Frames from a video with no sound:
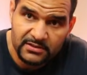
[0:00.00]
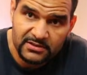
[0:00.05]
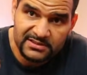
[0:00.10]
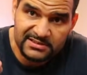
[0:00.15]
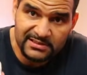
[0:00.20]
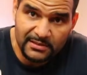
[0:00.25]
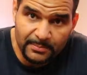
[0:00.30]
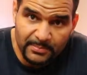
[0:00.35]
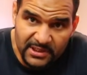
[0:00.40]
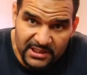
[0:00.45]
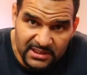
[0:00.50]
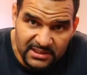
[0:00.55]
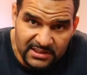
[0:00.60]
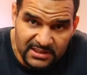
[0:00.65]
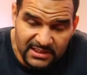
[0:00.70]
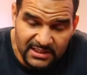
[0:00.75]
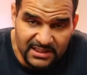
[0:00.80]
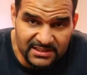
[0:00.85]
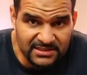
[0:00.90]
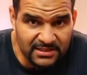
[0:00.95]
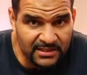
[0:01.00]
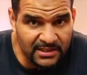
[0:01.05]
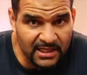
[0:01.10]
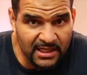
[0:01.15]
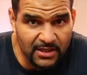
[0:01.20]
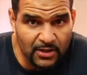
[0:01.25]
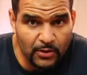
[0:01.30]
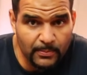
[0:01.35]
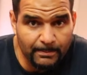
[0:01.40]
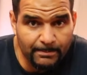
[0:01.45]
Stability is going to
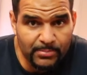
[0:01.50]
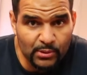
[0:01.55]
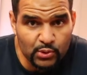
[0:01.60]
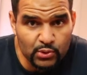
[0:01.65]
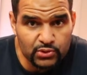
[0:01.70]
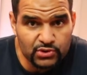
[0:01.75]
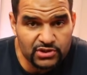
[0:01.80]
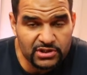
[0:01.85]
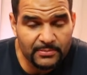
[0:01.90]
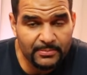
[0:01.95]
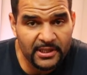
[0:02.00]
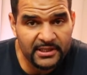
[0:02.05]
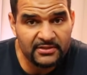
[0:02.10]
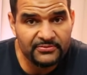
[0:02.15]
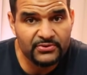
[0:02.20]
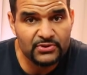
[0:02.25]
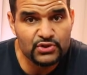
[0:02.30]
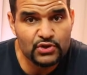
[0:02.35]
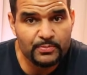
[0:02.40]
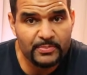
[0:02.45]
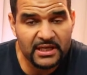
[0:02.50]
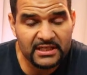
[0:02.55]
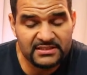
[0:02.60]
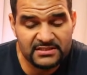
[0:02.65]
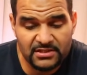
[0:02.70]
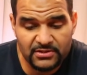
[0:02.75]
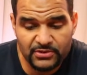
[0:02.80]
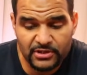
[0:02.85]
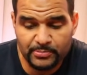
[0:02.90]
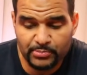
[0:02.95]
help boost the beneficial
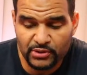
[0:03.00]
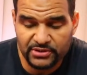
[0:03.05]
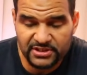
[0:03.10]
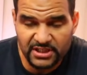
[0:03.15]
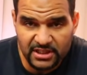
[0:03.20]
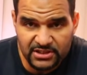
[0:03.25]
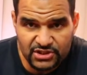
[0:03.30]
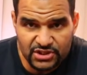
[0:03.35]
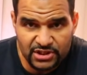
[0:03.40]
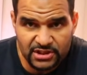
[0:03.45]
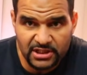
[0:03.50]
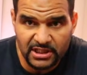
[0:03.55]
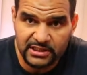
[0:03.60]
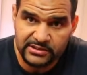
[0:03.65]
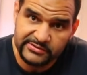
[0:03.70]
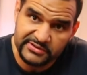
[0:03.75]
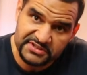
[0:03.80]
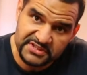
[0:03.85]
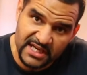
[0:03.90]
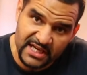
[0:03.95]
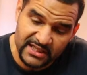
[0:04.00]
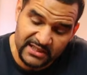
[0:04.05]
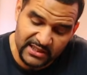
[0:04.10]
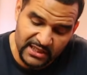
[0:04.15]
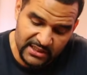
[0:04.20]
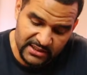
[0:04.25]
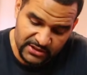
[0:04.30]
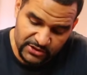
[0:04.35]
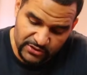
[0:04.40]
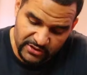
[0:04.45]
bacteria production in your tank
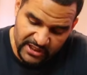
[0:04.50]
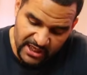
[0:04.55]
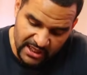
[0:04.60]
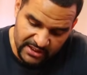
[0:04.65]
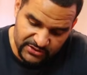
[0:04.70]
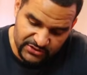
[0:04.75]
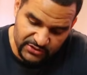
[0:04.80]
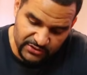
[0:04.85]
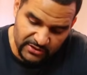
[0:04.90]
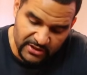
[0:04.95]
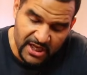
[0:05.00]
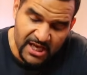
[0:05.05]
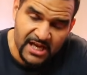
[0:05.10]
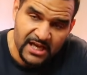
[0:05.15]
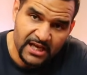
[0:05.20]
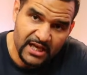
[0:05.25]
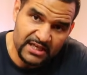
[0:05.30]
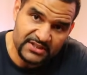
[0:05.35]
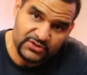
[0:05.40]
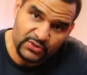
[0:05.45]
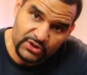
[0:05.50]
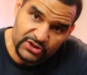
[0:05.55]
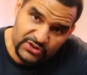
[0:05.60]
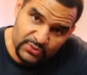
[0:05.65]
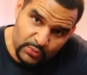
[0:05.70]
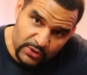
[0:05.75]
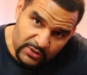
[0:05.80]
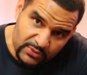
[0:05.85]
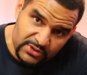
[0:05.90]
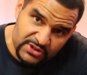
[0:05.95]
and in your canister. And so
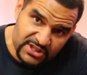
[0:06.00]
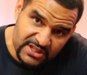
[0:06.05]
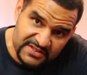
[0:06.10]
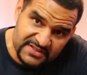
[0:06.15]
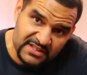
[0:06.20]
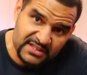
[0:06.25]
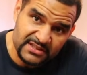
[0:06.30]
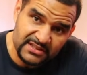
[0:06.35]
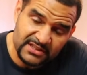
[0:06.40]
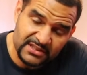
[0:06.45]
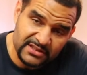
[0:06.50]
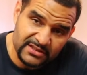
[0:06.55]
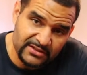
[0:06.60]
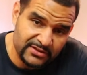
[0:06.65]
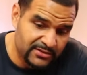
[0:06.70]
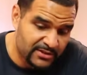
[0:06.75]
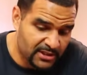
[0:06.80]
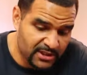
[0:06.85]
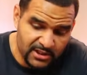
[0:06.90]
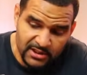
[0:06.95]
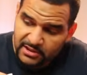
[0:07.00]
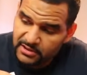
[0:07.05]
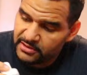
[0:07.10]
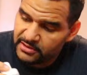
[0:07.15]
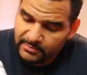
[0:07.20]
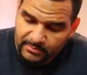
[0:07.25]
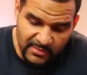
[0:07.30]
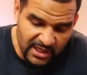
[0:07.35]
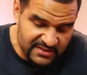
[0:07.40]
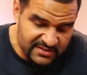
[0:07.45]
since we were just in here
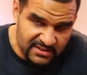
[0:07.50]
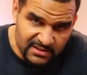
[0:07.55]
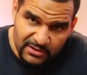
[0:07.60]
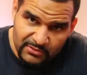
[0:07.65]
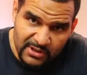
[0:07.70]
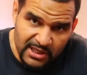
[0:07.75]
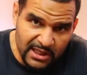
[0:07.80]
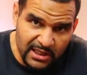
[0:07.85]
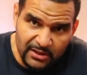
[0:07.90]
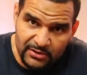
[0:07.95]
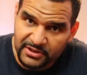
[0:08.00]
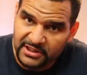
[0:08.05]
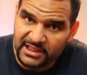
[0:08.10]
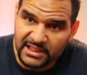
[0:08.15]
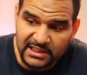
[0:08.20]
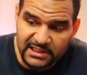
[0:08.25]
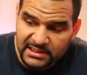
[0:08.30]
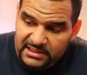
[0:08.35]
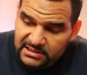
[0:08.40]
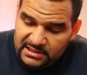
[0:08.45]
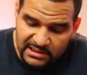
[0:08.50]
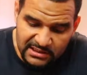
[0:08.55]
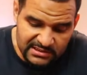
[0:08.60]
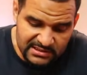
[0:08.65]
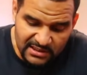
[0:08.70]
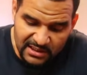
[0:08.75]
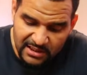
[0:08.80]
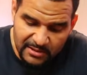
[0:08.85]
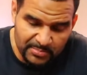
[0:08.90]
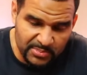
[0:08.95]
messing around and cleaning
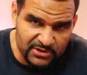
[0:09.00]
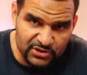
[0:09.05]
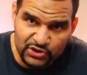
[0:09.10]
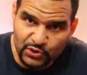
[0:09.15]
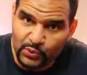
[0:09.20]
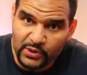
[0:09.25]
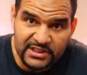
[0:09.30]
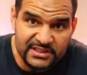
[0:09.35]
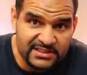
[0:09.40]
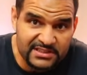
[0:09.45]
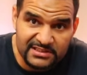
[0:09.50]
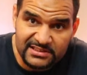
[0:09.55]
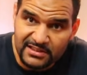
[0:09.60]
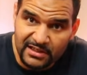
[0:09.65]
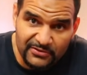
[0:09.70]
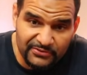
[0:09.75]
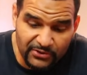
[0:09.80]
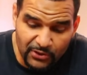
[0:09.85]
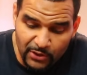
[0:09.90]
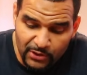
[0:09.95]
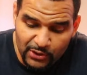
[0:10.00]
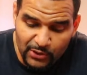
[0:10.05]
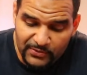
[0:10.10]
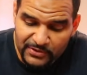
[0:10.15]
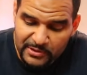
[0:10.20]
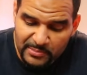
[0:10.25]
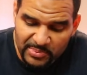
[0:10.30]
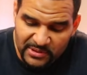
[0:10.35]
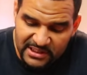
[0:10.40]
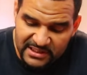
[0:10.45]
things up and squeezing stuff all
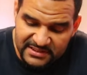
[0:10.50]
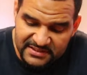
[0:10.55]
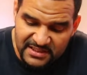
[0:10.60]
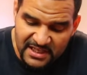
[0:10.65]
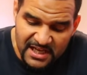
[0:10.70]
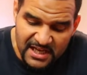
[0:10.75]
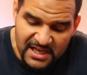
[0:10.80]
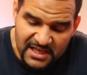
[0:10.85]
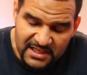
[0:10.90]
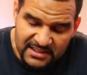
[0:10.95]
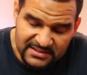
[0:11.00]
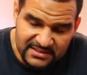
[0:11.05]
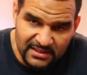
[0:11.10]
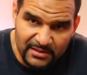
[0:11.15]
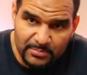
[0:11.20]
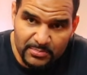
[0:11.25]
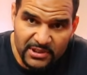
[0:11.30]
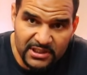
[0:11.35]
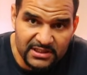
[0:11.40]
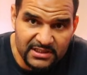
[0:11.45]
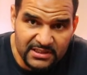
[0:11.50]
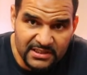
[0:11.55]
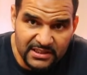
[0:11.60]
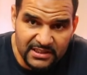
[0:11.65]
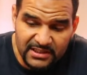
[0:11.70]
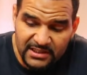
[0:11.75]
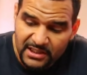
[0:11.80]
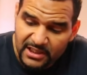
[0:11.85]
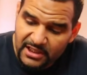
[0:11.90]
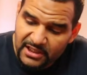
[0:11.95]
over the place,
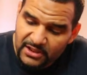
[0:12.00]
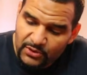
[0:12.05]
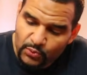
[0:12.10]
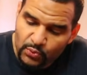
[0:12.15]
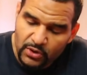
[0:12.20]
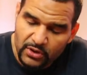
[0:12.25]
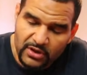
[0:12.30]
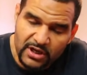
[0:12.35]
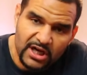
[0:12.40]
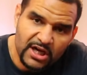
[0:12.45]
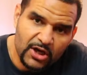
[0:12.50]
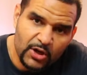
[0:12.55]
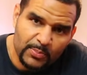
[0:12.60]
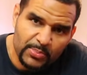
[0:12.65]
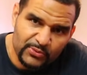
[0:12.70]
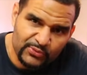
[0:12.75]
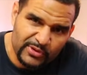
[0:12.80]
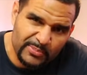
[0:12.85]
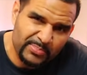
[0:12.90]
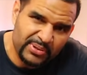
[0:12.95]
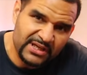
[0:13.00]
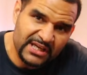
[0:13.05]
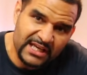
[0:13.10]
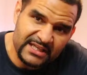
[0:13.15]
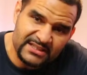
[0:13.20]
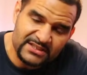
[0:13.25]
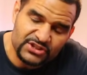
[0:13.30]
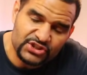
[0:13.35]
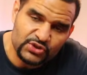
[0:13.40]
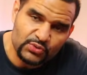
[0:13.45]
stability will help
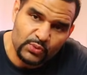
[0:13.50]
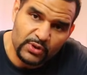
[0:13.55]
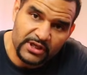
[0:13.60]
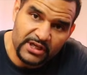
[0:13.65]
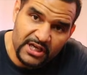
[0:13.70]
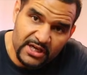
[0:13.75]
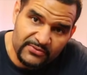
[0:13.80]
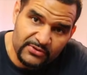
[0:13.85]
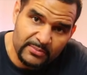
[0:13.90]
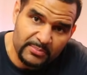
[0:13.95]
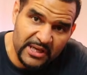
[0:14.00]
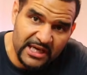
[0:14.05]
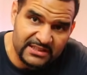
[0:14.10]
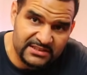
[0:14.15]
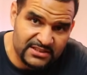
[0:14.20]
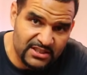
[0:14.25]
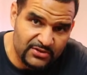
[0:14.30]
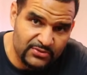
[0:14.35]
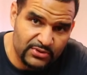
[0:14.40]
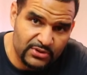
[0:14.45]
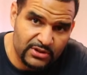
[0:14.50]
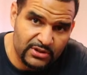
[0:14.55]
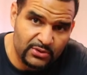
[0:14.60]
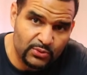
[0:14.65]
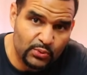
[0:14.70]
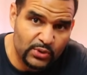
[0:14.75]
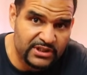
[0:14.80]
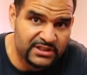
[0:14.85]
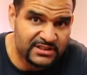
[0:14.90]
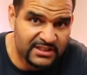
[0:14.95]
replenish whatever bacteria
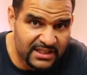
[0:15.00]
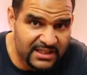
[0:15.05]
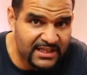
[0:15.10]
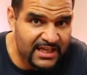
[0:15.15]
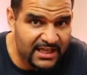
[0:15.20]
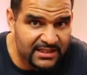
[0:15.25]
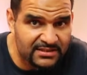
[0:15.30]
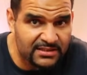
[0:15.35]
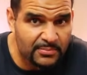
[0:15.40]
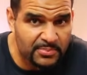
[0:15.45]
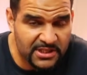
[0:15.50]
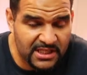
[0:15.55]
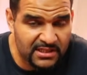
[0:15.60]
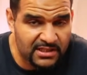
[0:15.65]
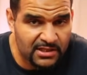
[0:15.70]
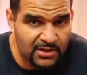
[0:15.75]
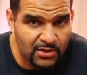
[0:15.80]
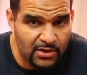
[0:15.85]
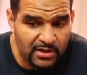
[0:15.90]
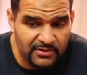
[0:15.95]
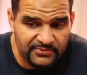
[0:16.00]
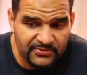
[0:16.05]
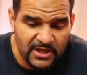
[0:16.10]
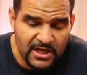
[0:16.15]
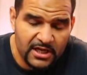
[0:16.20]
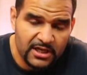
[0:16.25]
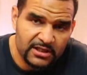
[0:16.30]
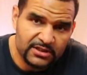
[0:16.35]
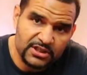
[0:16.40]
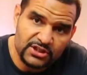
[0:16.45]
we did end up killing off.
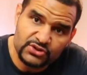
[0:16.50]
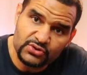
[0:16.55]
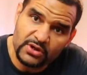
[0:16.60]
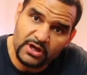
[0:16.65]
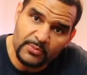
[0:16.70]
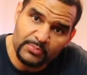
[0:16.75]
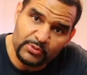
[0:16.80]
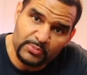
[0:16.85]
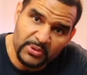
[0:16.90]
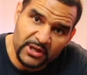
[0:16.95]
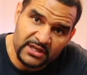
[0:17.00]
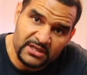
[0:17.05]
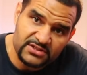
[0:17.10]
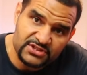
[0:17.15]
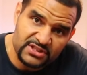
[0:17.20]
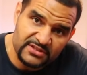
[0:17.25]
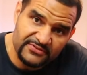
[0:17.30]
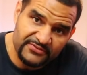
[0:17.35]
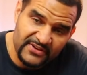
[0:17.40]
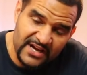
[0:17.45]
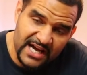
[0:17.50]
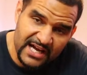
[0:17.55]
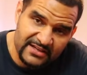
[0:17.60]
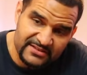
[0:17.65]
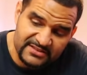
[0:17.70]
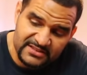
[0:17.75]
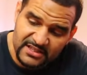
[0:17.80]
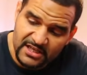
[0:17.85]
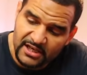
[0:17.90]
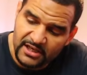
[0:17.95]
This will help replenish it
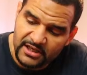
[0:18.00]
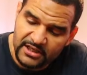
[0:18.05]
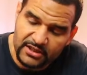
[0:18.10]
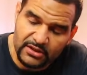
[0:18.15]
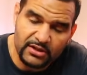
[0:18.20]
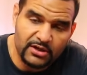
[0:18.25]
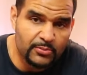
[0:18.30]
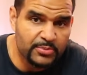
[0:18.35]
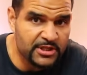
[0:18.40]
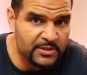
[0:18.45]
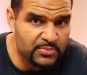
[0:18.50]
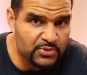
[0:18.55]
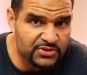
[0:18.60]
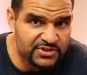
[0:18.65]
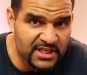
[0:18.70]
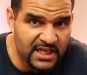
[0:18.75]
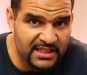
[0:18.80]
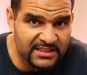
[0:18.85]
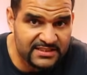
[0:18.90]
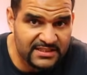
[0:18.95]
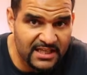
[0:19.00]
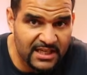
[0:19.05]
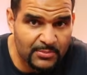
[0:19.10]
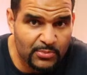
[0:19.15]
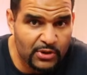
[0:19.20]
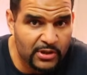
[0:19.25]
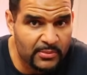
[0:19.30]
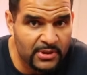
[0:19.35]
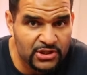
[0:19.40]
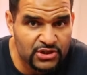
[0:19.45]
fast. It'll help keep your tank
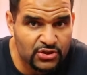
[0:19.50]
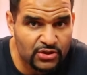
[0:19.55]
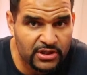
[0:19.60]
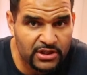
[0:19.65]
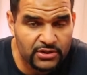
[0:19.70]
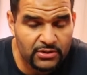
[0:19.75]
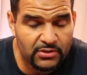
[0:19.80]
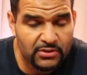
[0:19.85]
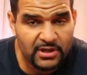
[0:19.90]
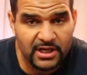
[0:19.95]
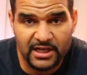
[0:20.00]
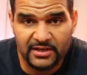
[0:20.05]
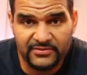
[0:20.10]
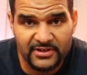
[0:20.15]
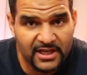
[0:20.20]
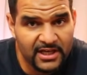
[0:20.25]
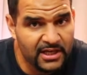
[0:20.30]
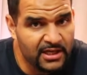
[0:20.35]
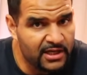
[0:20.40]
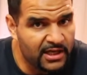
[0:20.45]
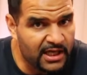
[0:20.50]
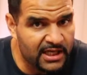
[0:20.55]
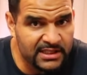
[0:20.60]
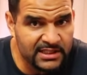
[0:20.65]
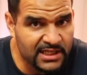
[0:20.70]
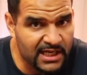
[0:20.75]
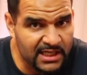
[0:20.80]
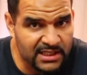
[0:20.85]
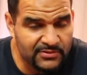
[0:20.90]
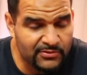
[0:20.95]
stable and make sure that you don't have
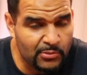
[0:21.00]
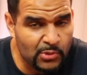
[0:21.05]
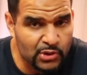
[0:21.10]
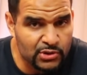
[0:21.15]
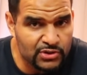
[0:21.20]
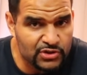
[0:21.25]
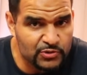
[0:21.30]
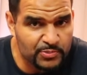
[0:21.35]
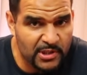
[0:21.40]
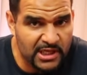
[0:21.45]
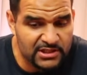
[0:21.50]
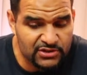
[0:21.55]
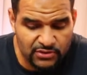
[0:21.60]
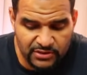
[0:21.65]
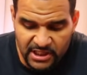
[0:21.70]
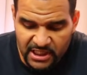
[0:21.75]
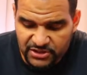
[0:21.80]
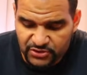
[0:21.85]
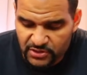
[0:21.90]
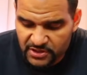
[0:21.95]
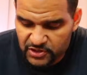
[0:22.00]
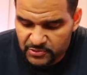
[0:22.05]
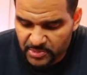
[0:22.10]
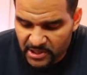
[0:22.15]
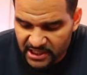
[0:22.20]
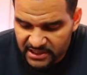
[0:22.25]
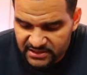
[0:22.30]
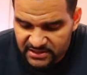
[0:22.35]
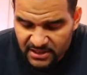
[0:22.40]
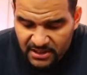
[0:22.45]
any kind of ammonia spikes or nitrate
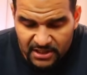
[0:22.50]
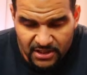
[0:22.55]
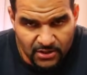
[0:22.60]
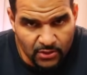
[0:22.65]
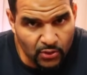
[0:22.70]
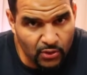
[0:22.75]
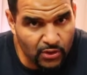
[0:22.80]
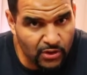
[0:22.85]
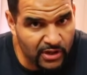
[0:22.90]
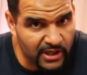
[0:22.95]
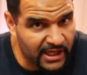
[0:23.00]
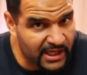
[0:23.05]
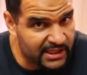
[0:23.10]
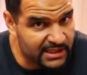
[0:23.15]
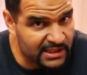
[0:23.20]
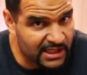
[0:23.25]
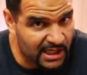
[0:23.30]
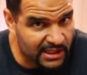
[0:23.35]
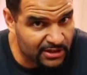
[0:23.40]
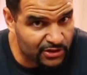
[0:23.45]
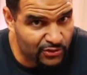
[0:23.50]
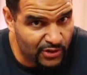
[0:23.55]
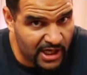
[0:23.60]
spikes or any kind of